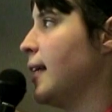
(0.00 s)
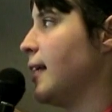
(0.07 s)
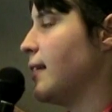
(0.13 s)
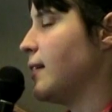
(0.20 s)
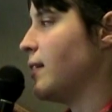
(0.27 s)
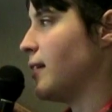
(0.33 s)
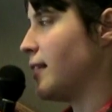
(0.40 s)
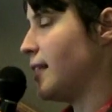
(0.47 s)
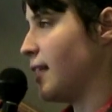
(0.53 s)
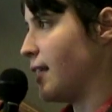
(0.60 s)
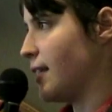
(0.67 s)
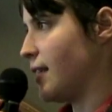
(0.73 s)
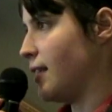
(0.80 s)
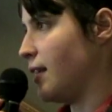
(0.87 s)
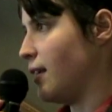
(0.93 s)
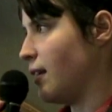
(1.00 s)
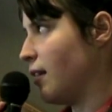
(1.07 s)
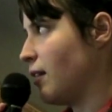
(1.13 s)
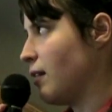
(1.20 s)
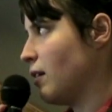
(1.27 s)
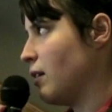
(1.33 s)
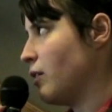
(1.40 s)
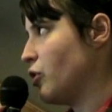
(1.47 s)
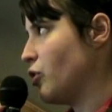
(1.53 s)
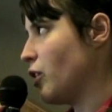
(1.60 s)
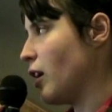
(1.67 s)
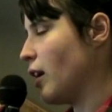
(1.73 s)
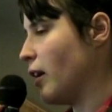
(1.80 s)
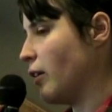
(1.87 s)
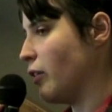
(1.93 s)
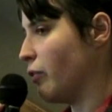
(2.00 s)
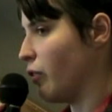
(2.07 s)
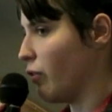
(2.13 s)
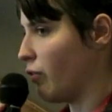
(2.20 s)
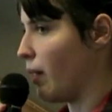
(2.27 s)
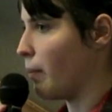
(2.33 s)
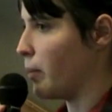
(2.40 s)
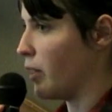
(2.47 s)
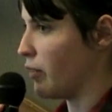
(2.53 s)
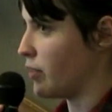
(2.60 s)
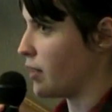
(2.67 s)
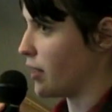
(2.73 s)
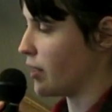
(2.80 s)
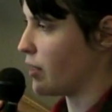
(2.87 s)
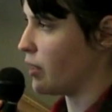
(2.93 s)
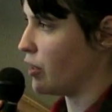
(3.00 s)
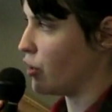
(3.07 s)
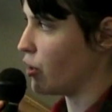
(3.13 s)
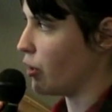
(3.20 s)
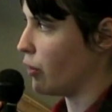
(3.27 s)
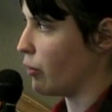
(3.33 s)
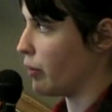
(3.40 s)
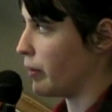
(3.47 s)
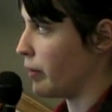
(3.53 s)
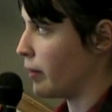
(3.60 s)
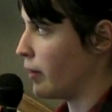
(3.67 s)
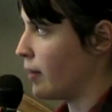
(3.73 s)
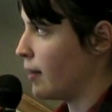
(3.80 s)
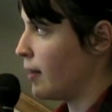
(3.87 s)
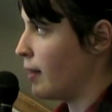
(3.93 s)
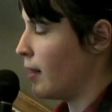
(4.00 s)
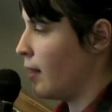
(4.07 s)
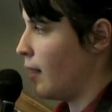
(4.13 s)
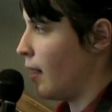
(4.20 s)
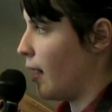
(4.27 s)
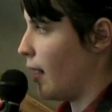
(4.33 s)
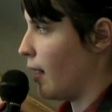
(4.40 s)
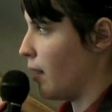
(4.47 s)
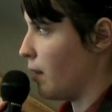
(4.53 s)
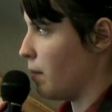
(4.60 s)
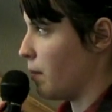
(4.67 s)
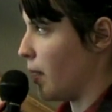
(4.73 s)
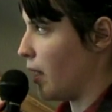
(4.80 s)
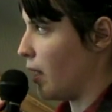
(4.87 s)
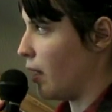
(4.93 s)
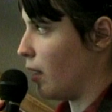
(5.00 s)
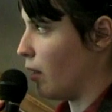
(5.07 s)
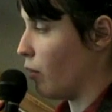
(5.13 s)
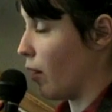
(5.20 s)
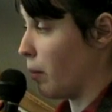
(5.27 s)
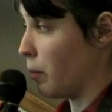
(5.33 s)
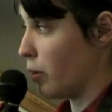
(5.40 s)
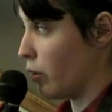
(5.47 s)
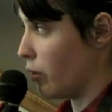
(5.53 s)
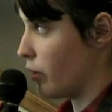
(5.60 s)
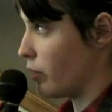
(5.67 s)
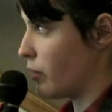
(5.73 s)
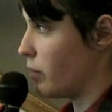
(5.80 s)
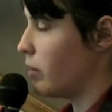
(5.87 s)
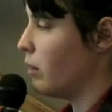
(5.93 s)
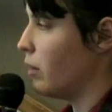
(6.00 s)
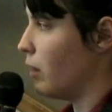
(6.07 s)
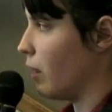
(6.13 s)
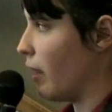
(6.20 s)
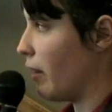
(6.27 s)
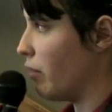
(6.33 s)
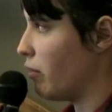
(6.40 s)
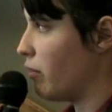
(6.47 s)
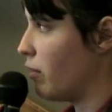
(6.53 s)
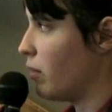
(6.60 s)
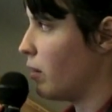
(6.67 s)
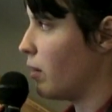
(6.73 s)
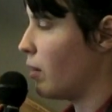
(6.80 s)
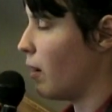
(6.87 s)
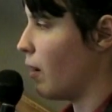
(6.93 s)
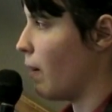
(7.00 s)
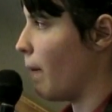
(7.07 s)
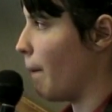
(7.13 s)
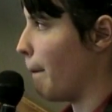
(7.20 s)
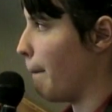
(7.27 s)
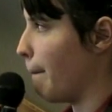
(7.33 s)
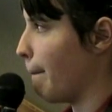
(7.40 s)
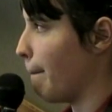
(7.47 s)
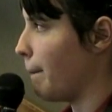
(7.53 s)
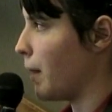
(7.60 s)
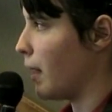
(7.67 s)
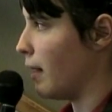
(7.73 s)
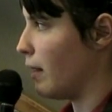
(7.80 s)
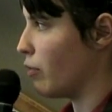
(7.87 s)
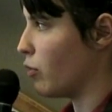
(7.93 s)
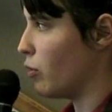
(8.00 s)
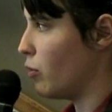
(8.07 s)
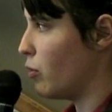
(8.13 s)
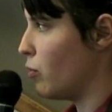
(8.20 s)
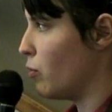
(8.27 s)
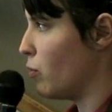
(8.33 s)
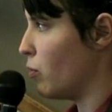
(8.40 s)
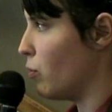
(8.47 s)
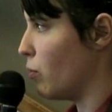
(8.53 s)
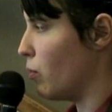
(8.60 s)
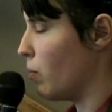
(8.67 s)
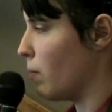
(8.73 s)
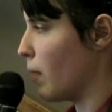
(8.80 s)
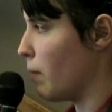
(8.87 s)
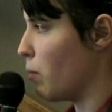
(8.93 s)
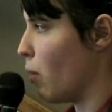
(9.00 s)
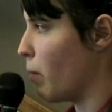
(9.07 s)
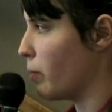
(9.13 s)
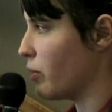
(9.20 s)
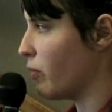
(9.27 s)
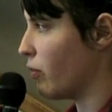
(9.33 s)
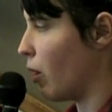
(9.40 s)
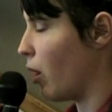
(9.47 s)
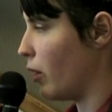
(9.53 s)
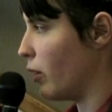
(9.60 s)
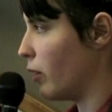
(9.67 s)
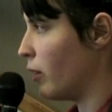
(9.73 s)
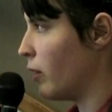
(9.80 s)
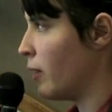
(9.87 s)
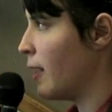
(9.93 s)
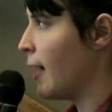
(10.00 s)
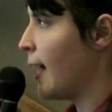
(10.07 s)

is the sixteenth child of a family of sixteen children, and my grandmother is still alive. Um, I never knew my mom's father,